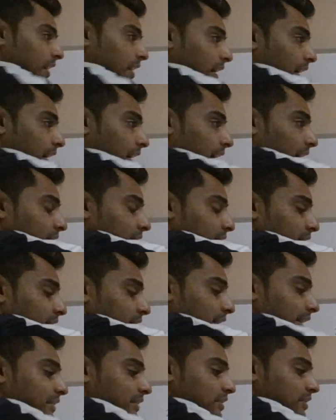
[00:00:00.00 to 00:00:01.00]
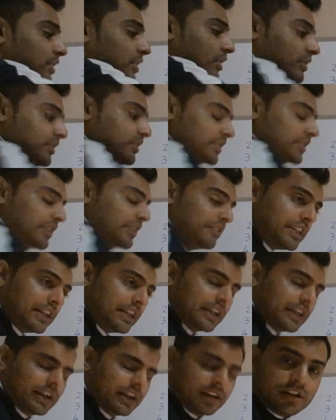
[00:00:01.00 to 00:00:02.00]
And these totals over
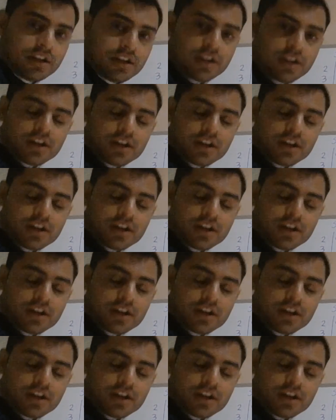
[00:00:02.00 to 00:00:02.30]
here